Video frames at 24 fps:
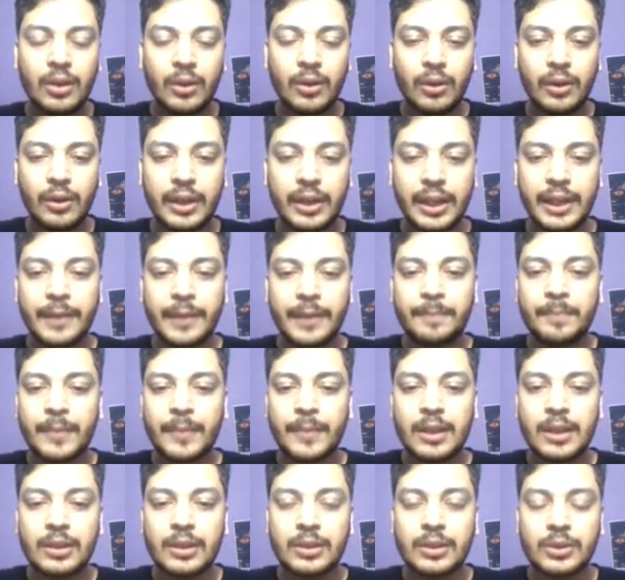Okay,
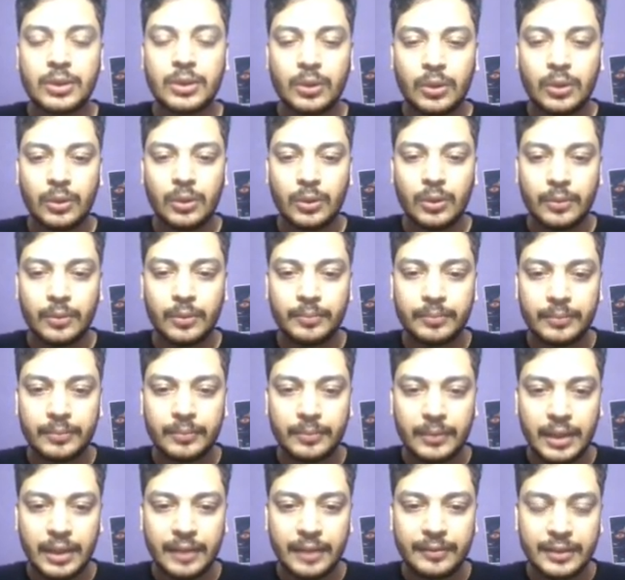so
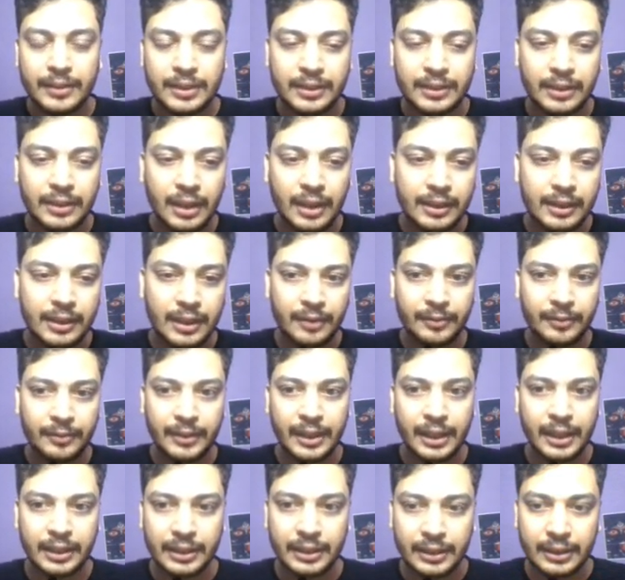if it's null, then we
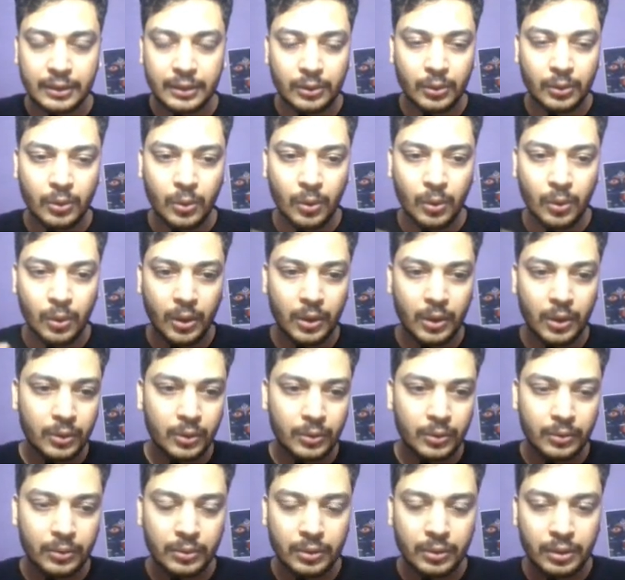can go
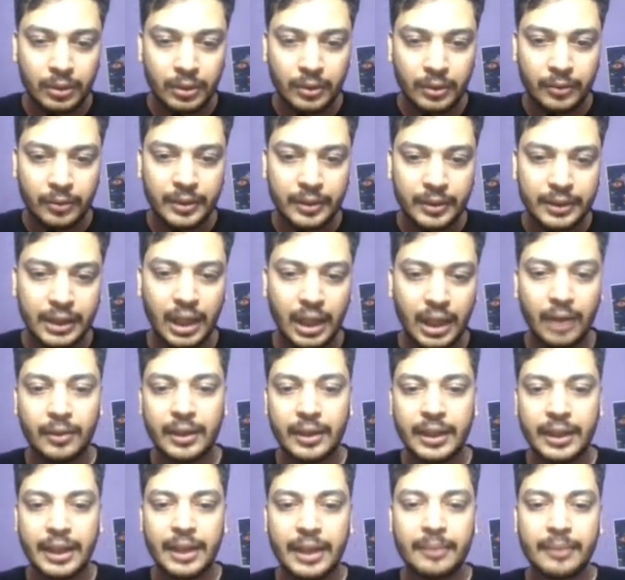on with
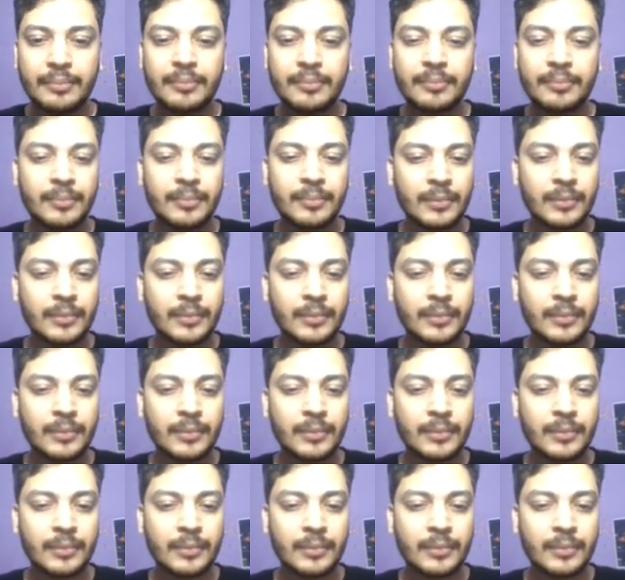our game,